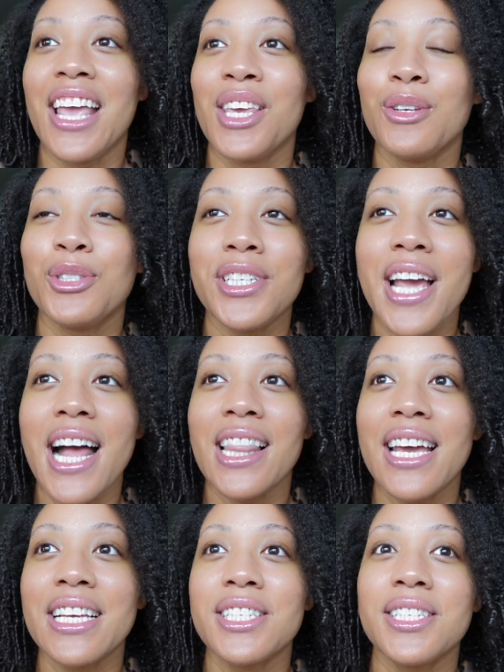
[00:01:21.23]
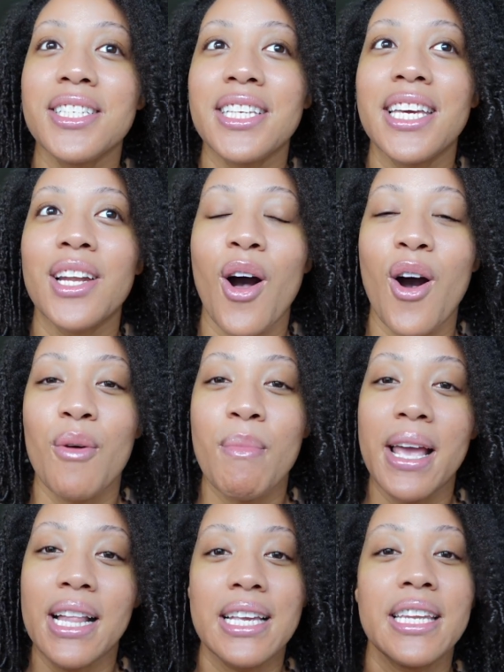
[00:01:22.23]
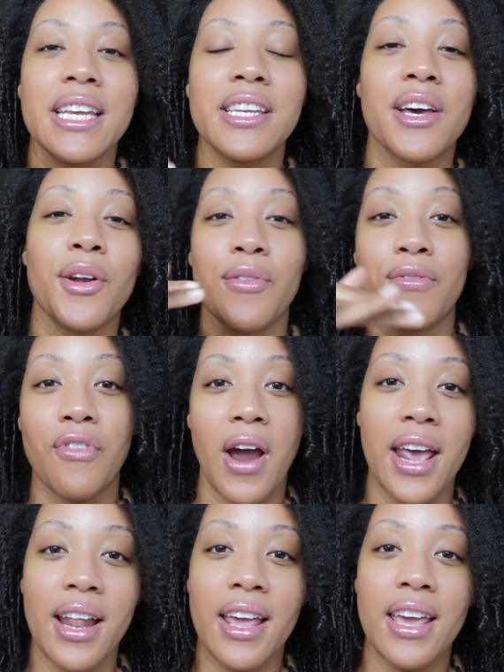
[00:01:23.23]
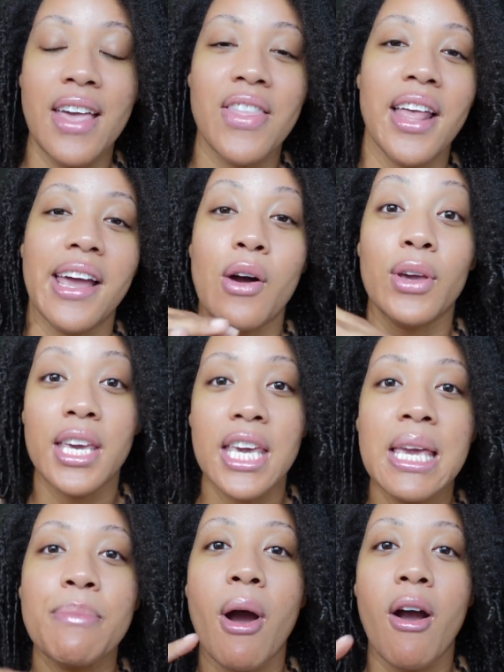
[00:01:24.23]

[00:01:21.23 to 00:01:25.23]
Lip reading: Usually I like to get all my cleaning done on Friday and then like I'll keep